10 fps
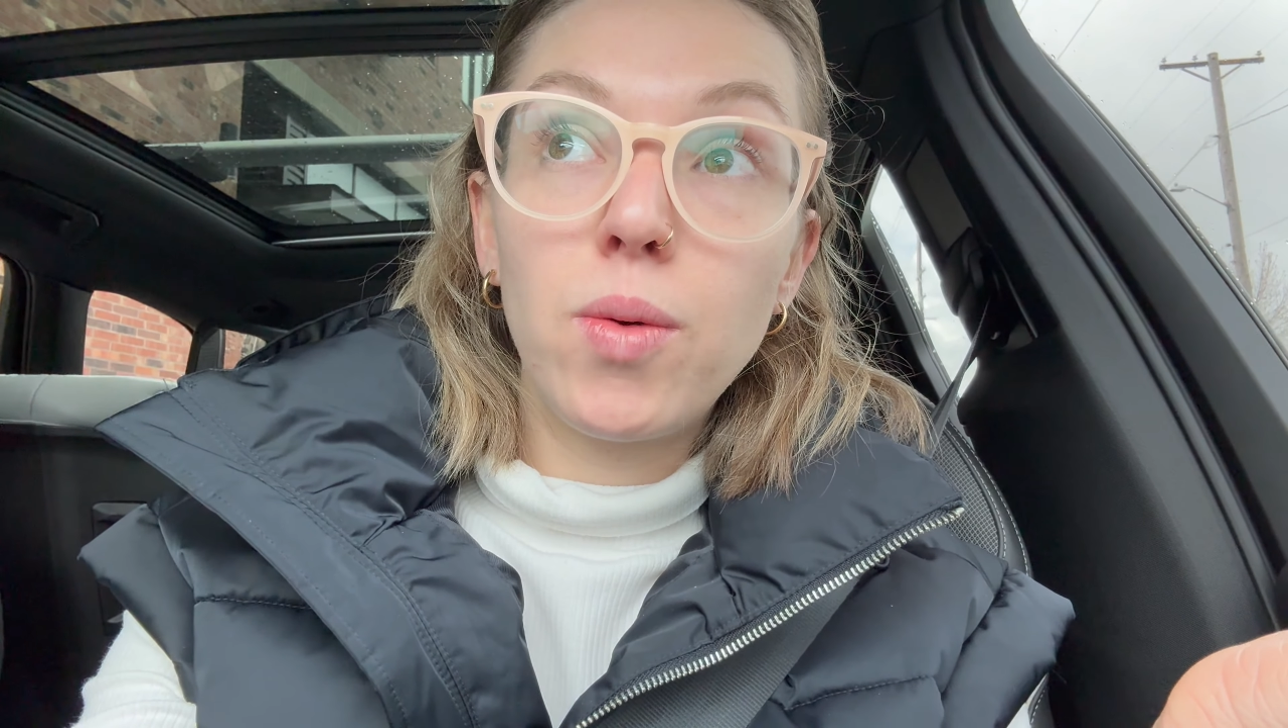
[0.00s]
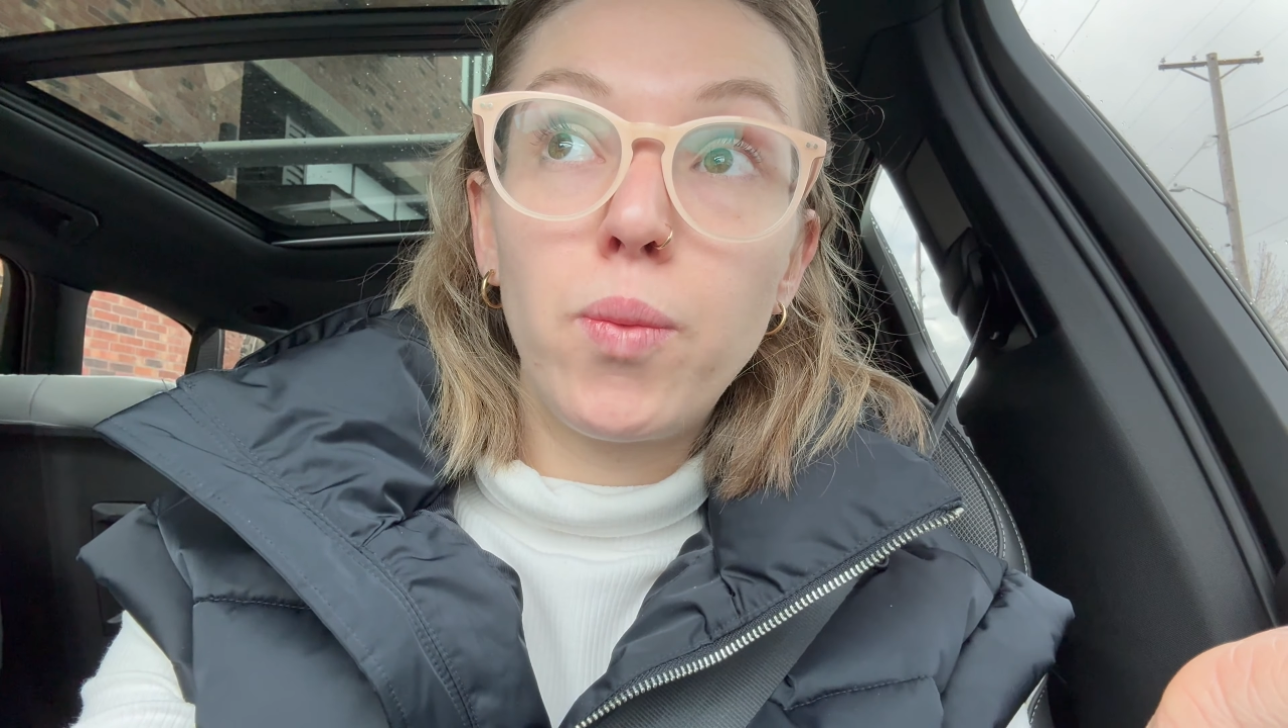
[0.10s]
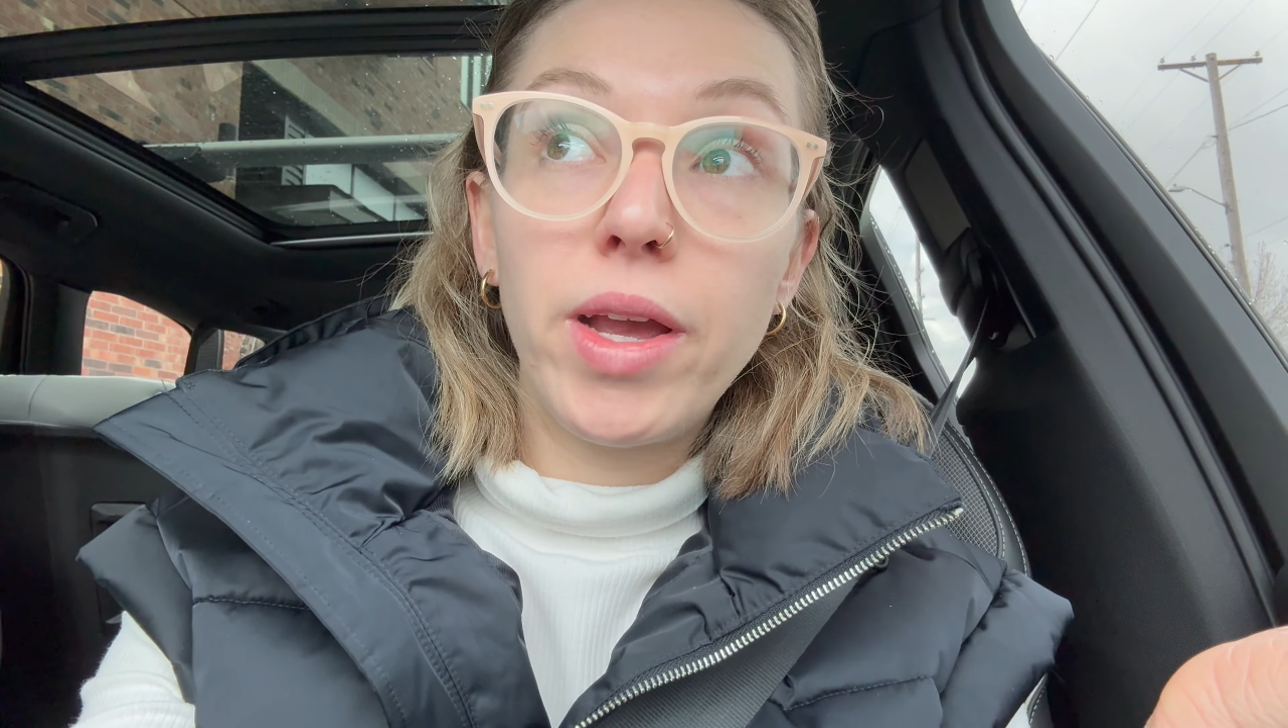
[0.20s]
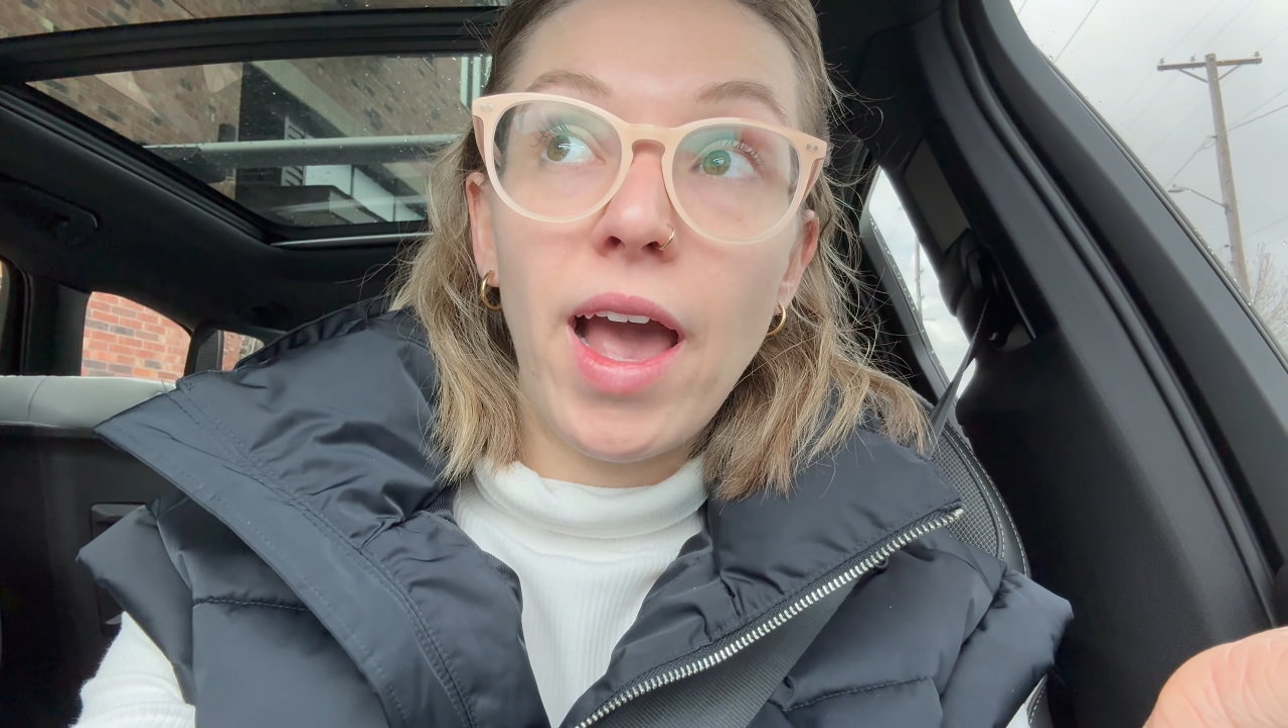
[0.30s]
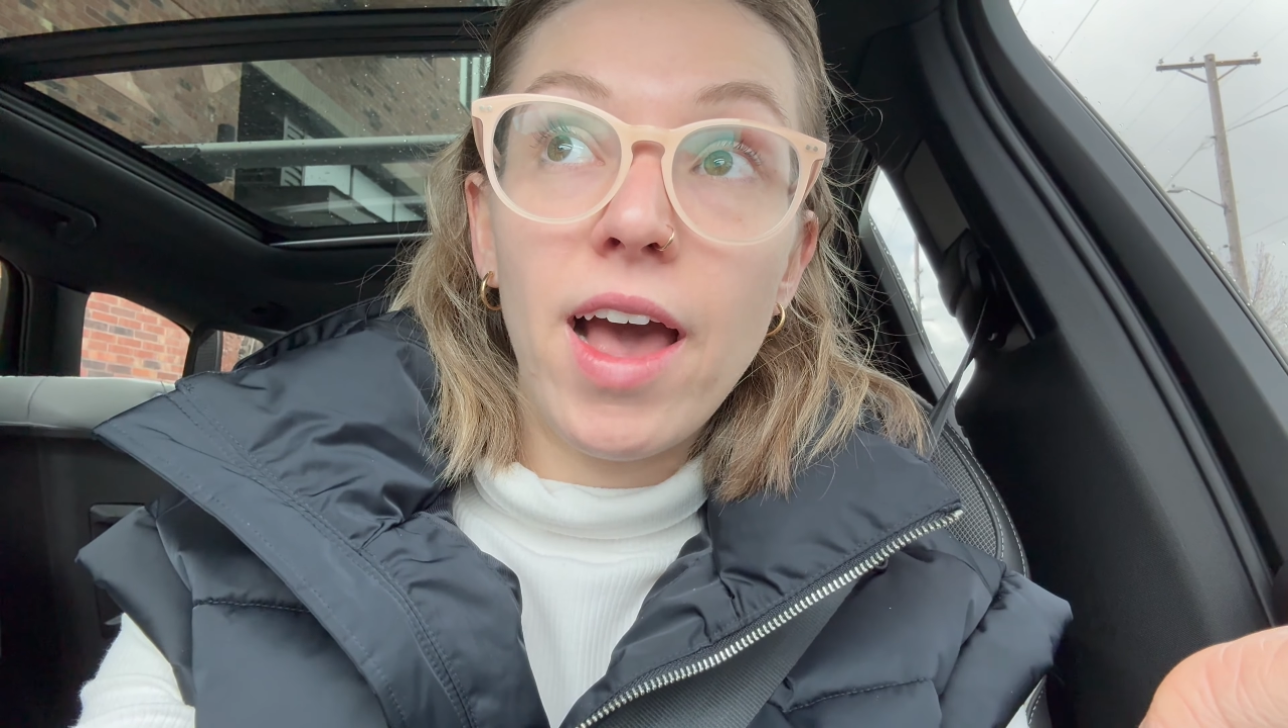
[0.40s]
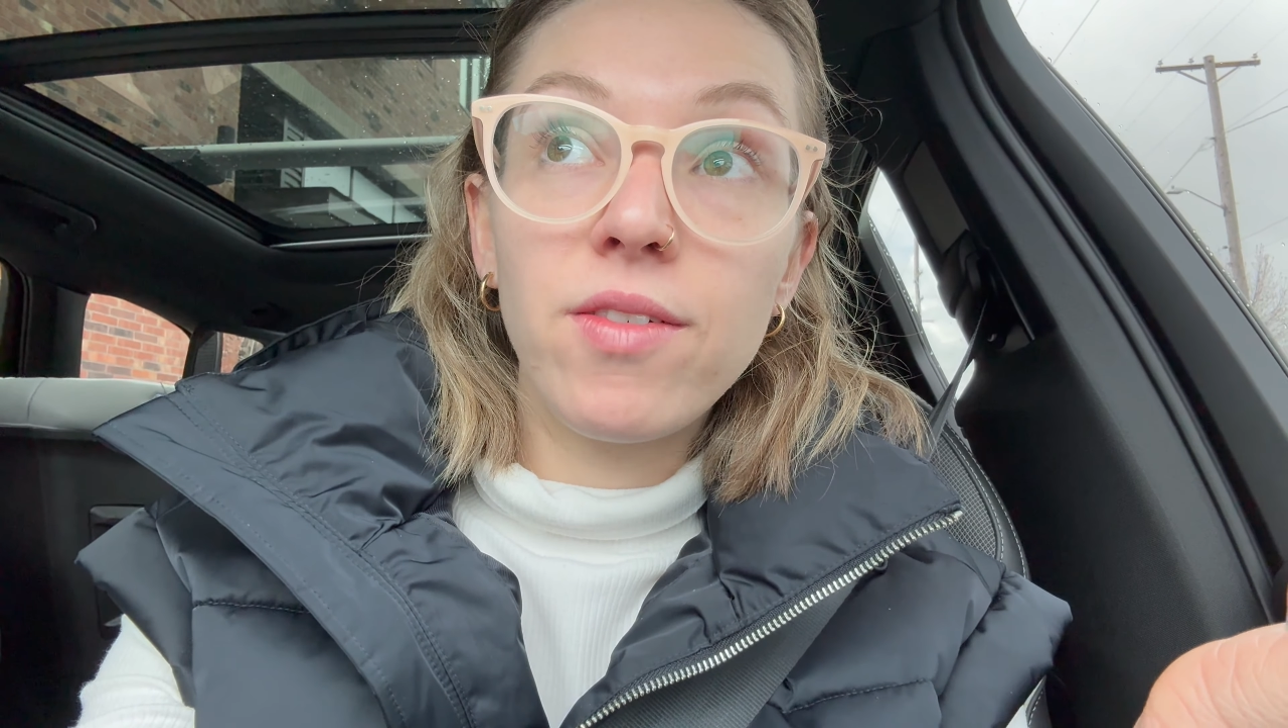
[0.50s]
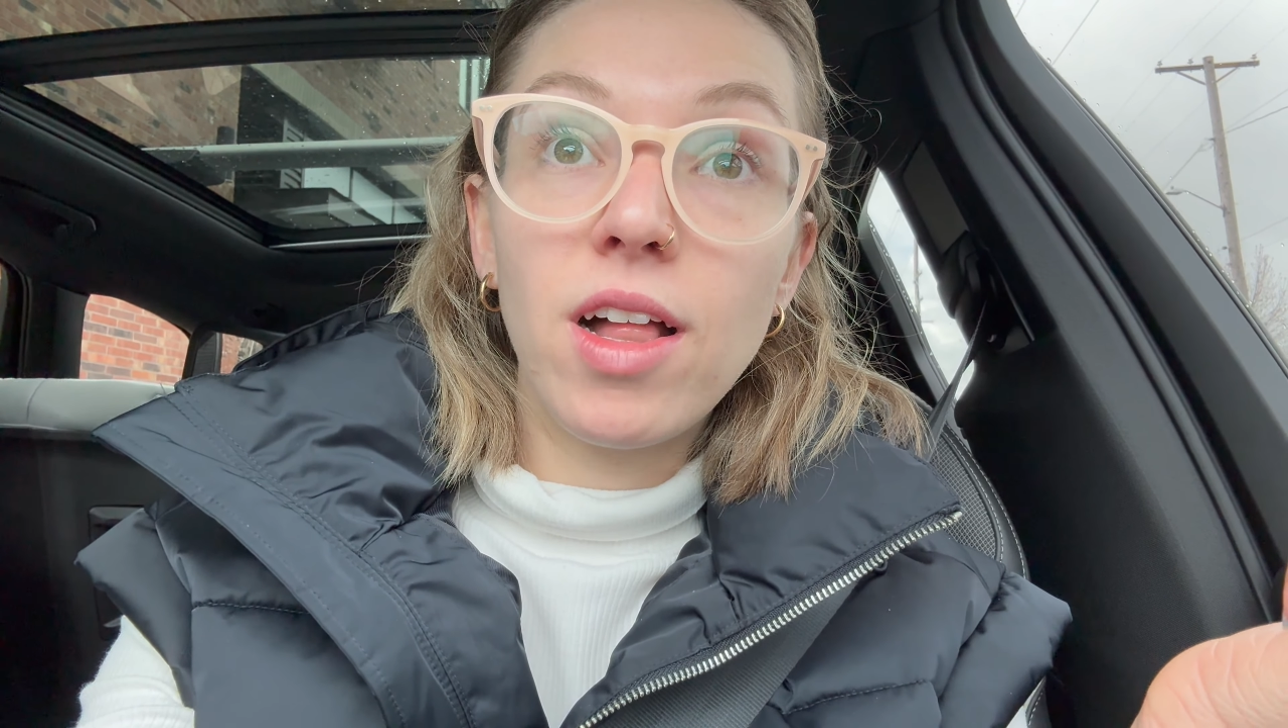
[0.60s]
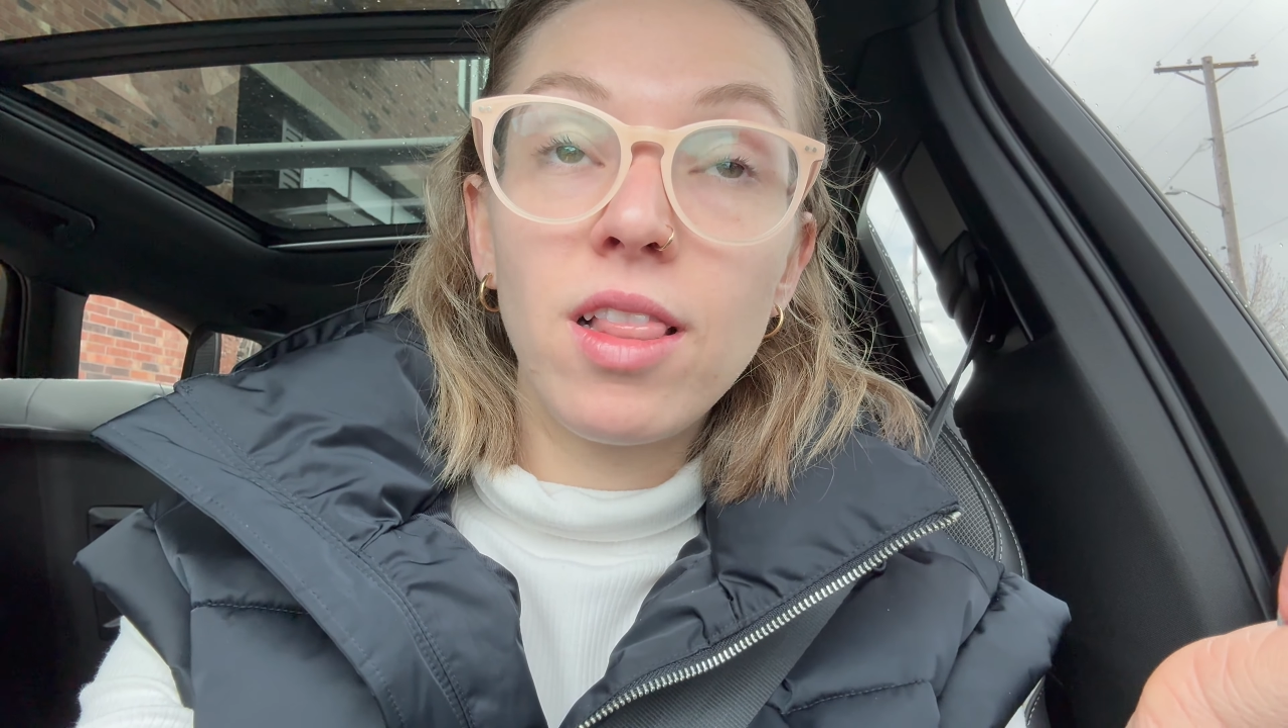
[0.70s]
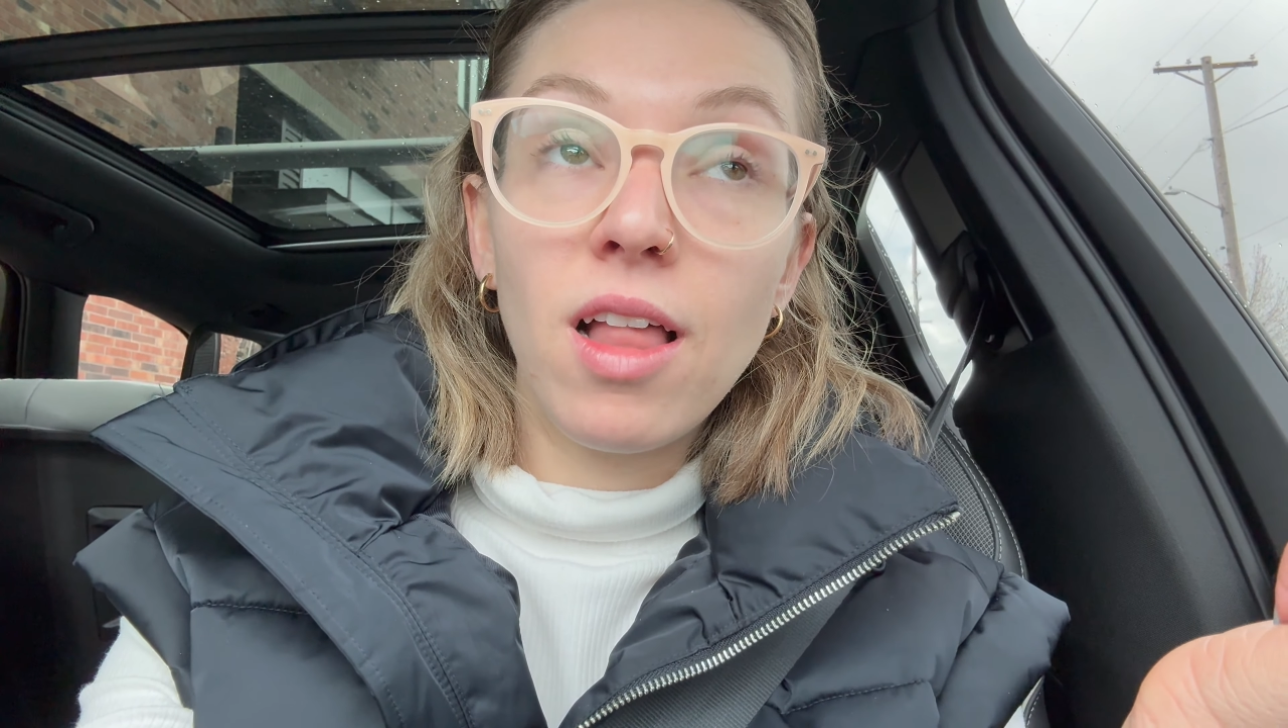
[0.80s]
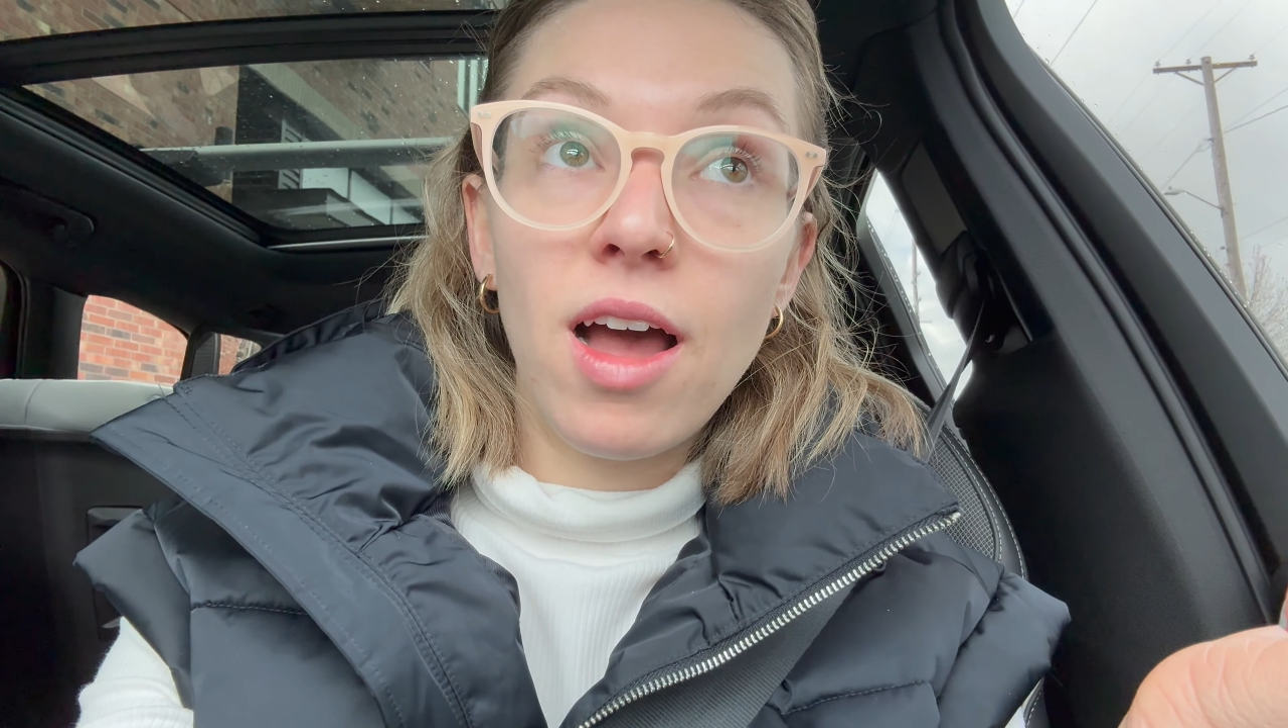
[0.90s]
we have
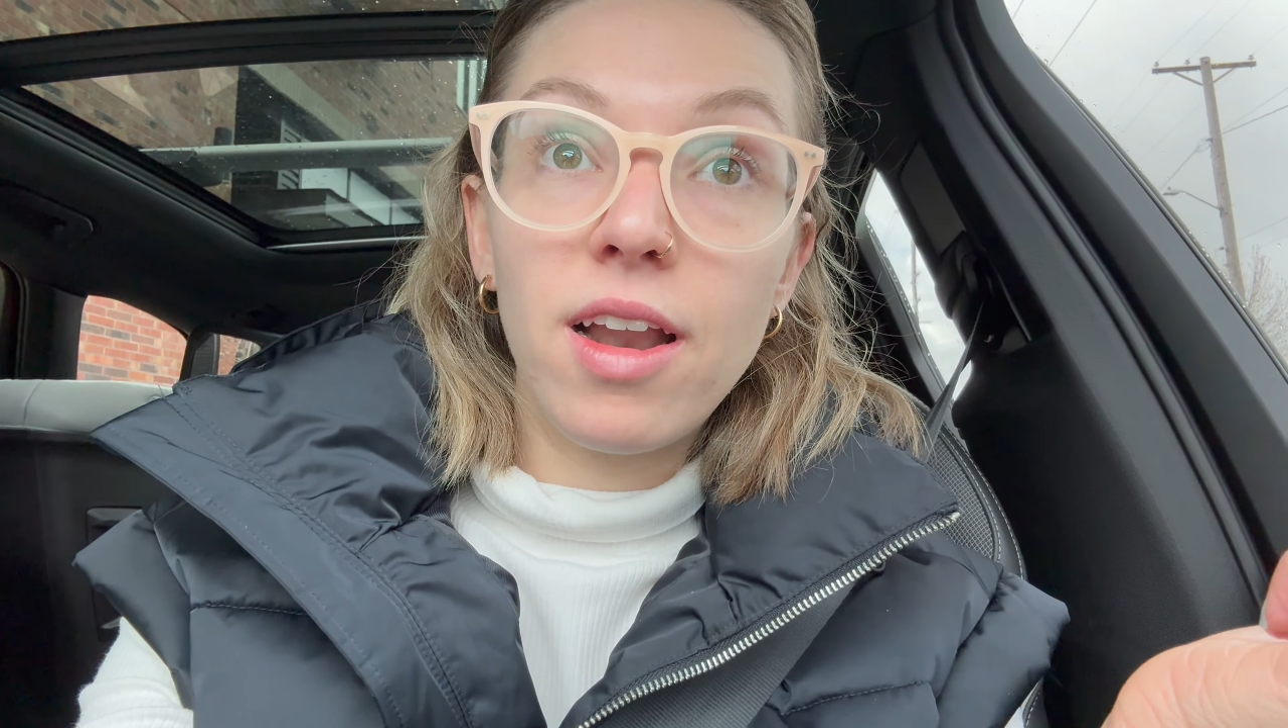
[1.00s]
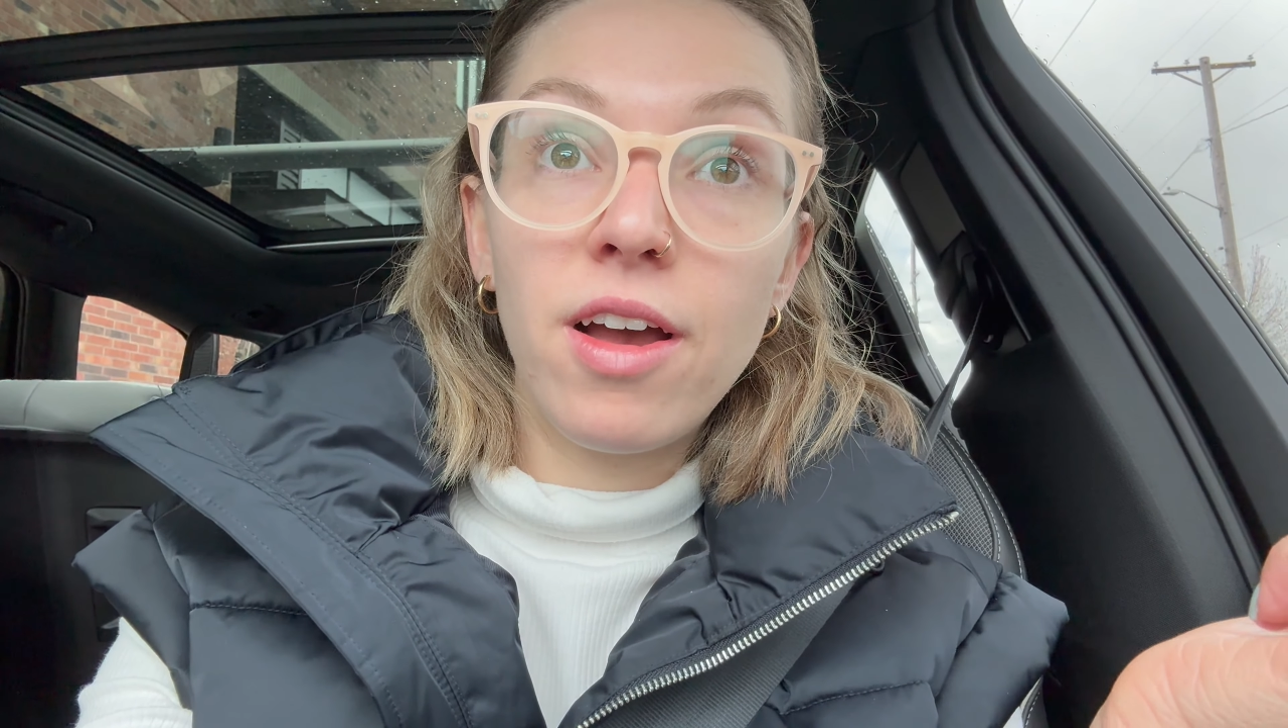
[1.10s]
a lot